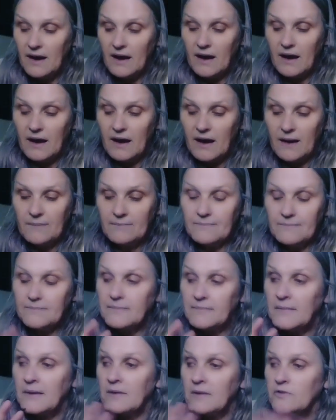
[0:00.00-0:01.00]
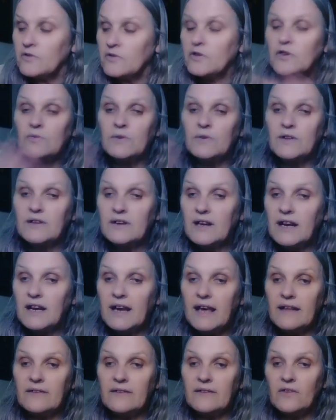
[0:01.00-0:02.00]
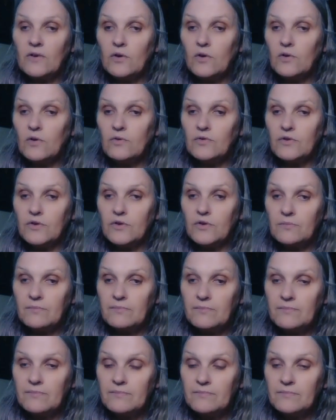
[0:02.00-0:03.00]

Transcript: So you would cleanse the whole room.